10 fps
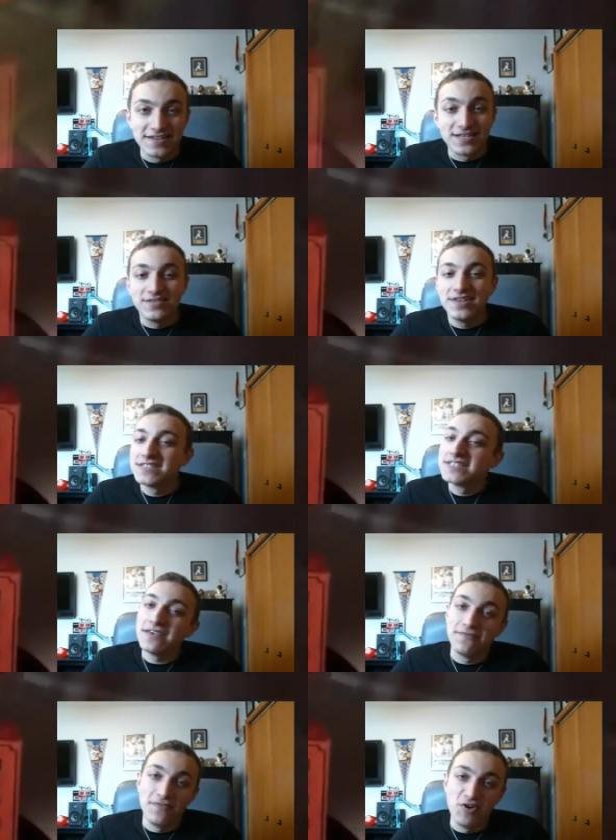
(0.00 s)
this is a
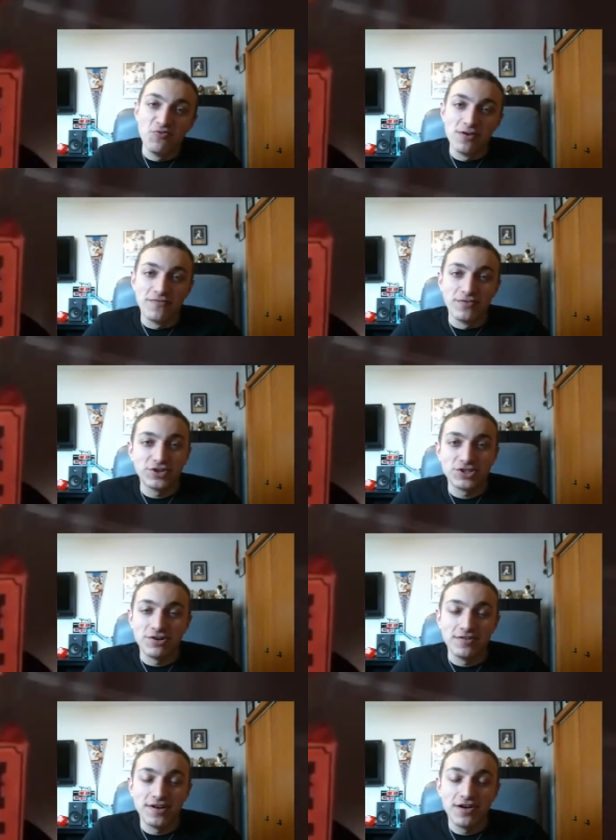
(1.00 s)
fun one for sure.
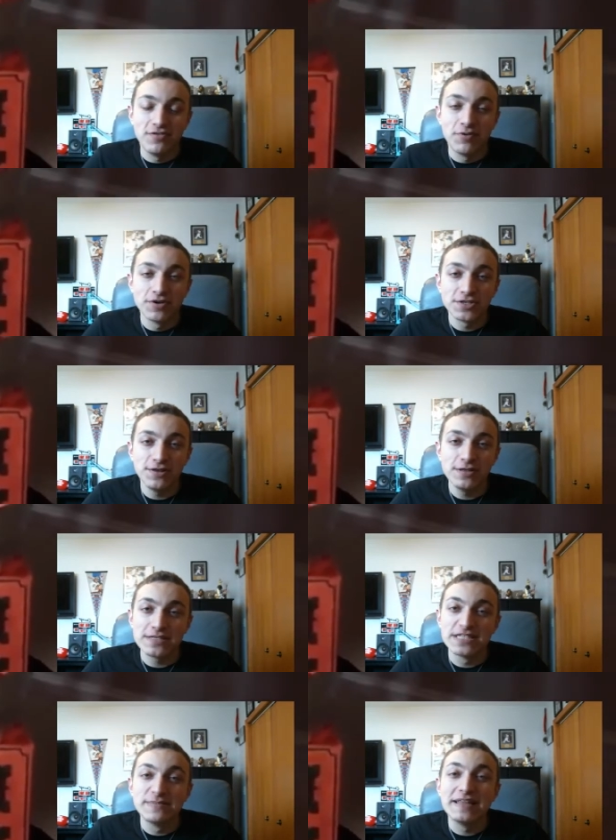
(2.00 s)
Now, personally, this
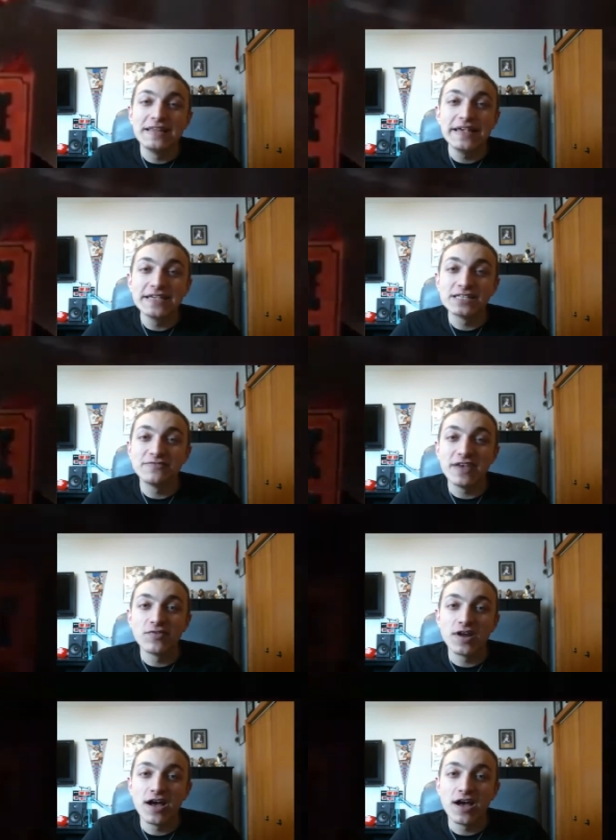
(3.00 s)
is my least favorite on